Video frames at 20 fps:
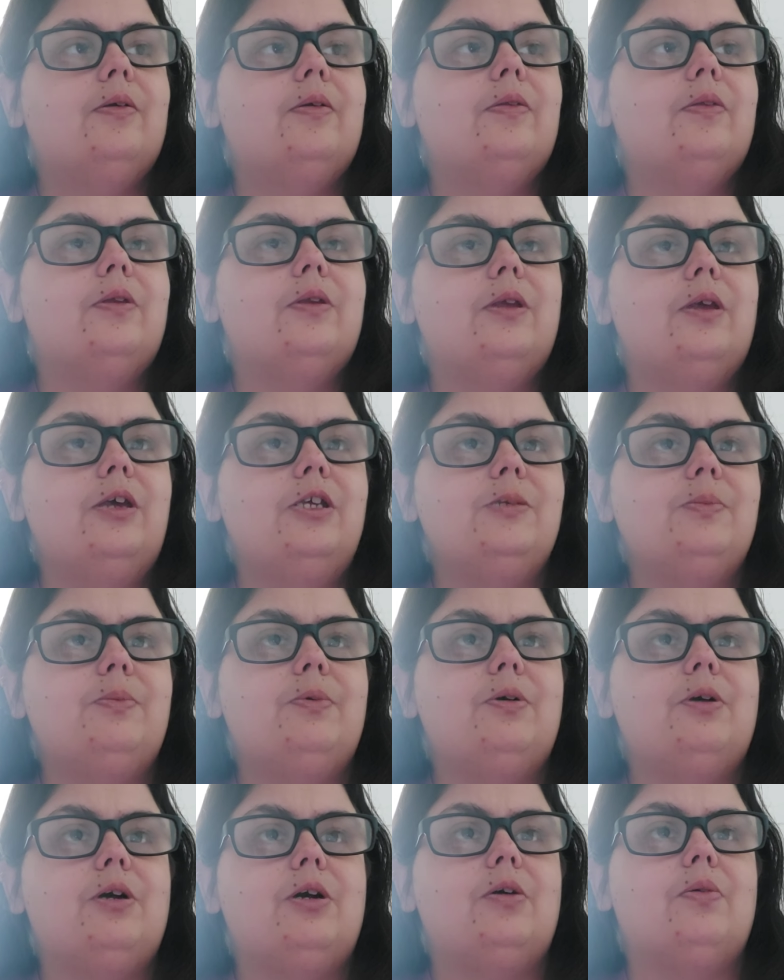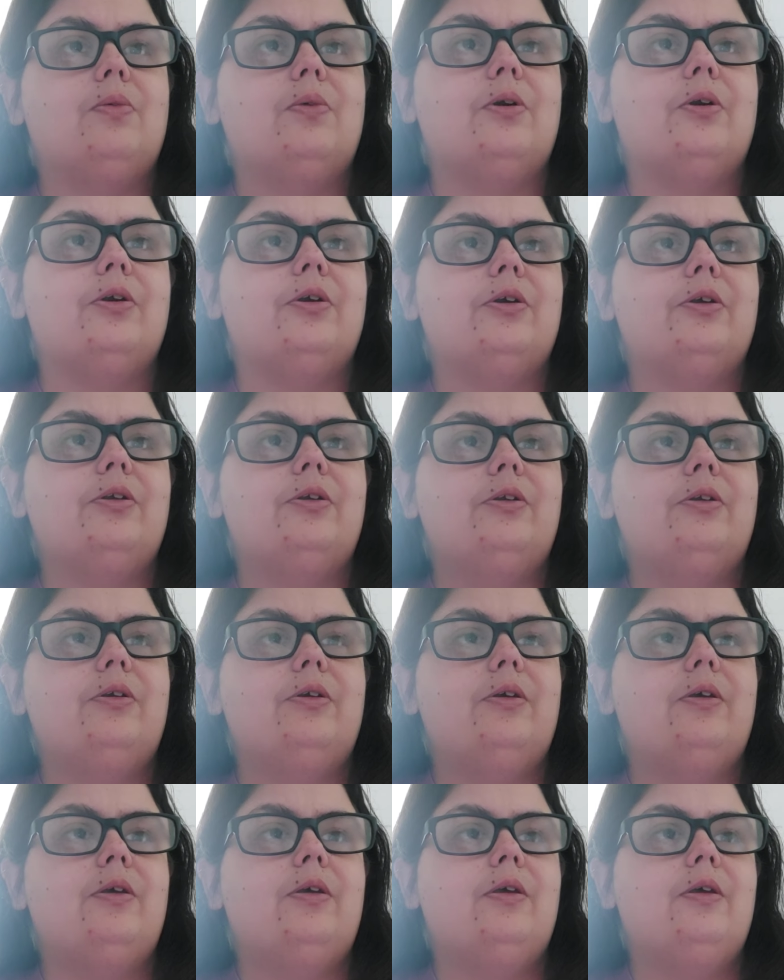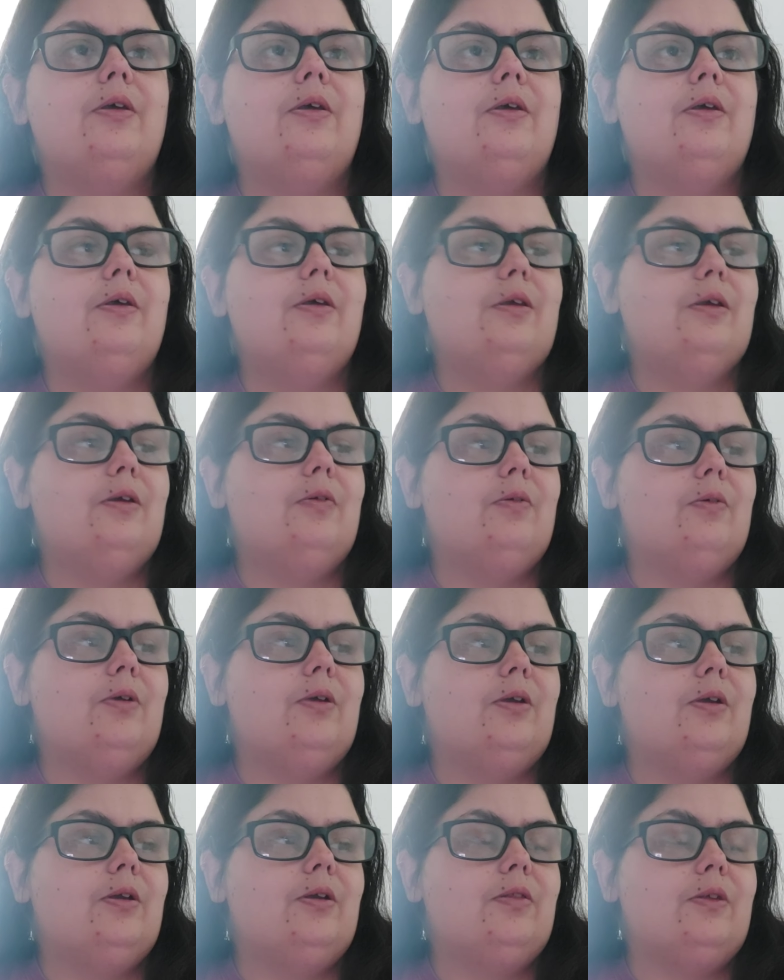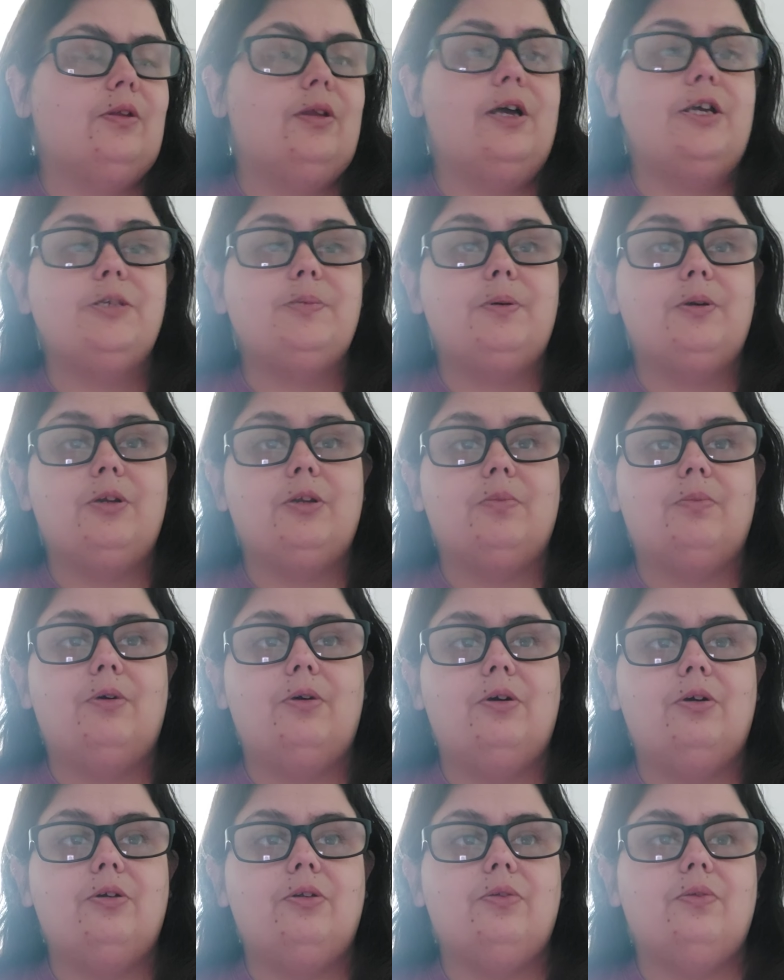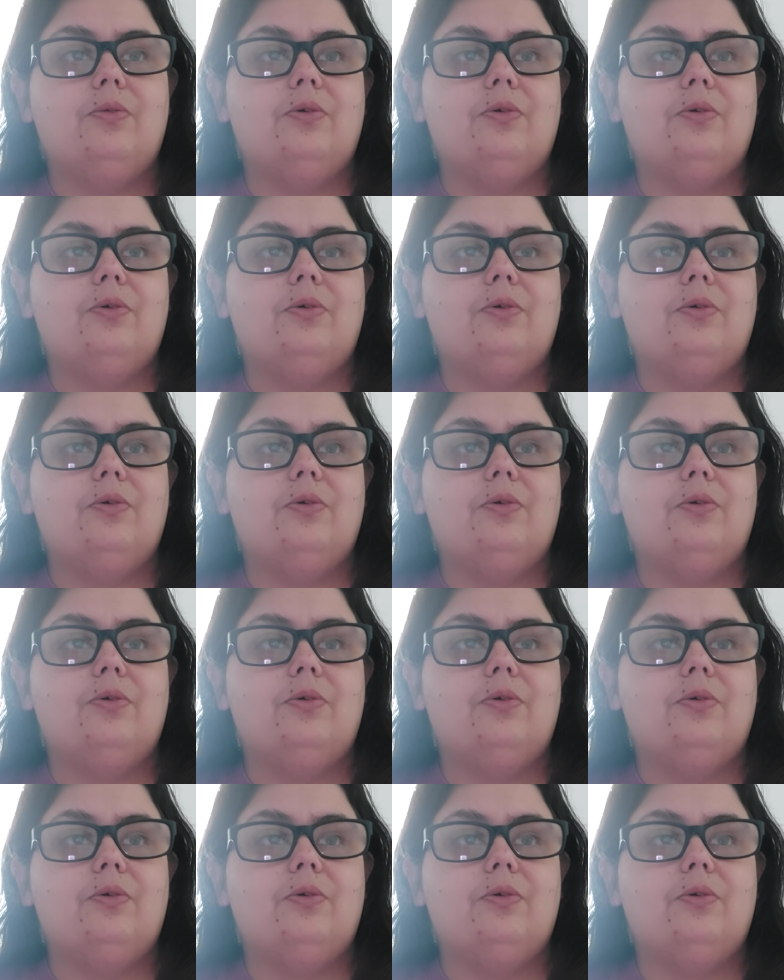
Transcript: The next book I read, and the last book of the month,